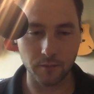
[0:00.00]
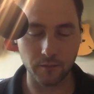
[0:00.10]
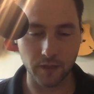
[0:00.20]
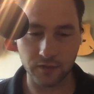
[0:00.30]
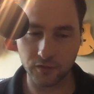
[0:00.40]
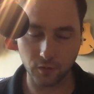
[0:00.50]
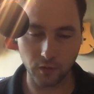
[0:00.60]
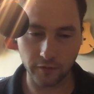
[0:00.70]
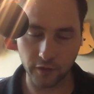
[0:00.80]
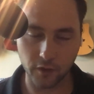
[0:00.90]
That's
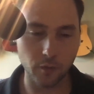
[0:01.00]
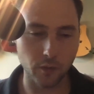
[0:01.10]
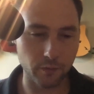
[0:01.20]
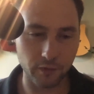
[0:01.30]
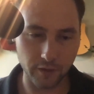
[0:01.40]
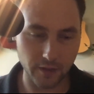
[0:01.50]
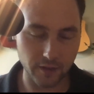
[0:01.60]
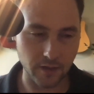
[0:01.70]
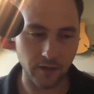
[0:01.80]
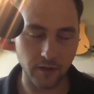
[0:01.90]
sort of a newer
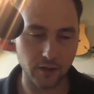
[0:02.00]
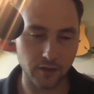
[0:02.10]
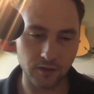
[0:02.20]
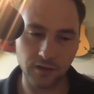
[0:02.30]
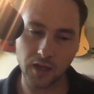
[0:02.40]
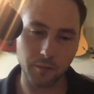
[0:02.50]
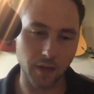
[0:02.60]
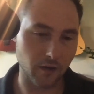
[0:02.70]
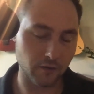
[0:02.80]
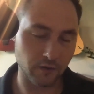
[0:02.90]
release. I think it just came
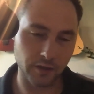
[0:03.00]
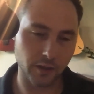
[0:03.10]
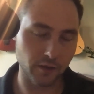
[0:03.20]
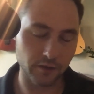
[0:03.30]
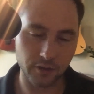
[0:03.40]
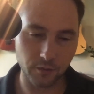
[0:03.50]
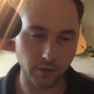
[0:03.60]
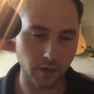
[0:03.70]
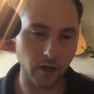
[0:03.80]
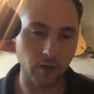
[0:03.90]
out a year or two
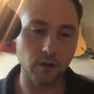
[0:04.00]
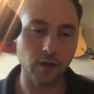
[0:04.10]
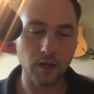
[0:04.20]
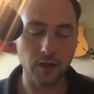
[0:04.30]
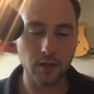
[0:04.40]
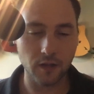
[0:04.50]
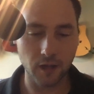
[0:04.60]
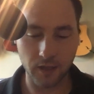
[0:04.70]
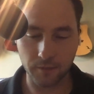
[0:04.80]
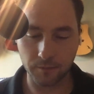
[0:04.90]
ago.
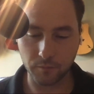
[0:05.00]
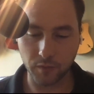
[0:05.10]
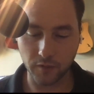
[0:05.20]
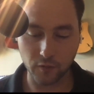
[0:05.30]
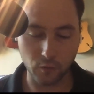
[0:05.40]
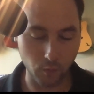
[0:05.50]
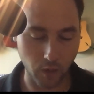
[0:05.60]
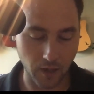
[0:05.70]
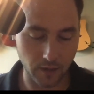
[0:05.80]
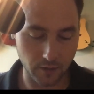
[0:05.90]
But if you
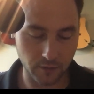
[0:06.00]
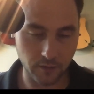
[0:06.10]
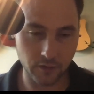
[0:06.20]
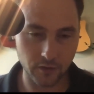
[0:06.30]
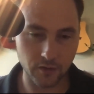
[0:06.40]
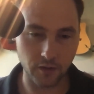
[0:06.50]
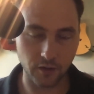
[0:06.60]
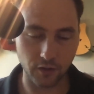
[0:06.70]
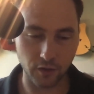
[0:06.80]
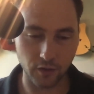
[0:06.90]
want just a
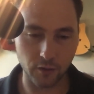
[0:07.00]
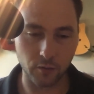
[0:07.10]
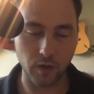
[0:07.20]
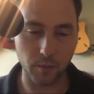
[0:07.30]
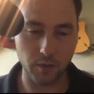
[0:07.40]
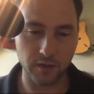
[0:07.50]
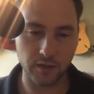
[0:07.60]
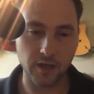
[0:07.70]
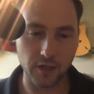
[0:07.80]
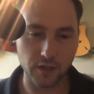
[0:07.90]
good
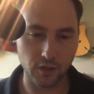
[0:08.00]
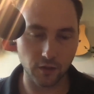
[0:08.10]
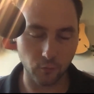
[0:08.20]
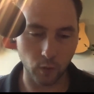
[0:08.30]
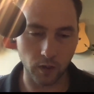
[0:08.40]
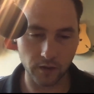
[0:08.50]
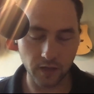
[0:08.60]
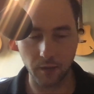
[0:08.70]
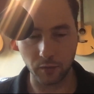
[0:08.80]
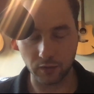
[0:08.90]
representation of what
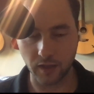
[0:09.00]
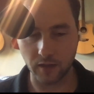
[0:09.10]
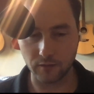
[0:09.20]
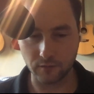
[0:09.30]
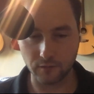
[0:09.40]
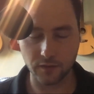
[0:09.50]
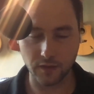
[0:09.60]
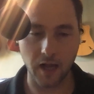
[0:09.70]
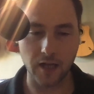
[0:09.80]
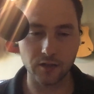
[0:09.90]
Campbelltown
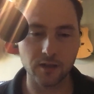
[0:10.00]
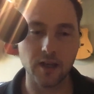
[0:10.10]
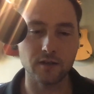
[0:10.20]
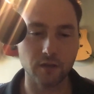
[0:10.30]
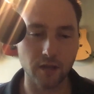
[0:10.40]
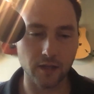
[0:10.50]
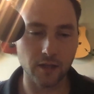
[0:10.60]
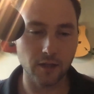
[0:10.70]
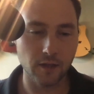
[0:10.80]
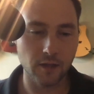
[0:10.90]
Scotch tastes
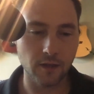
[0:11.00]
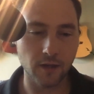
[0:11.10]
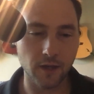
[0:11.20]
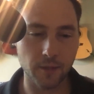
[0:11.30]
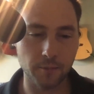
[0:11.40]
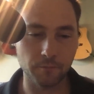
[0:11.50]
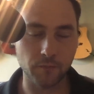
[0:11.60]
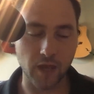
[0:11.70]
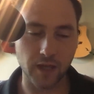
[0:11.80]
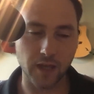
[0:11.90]
like,
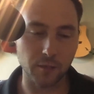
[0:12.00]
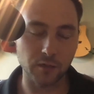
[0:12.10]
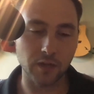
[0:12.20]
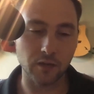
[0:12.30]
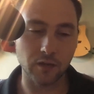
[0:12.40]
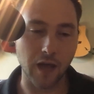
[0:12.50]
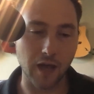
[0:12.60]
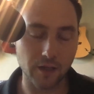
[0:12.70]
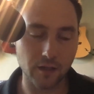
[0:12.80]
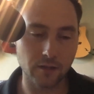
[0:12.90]
that Campbelltown
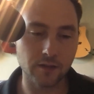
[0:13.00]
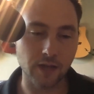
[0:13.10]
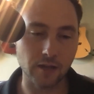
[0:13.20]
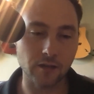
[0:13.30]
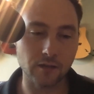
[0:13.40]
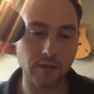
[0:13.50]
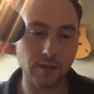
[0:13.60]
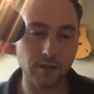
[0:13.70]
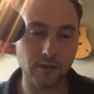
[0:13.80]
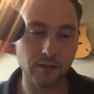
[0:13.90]
Lock,
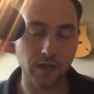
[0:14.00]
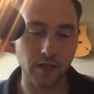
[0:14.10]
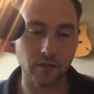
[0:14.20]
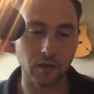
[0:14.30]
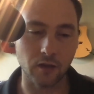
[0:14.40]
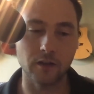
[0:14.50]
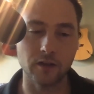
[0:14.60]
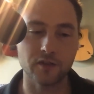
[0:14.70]
technically can't call it a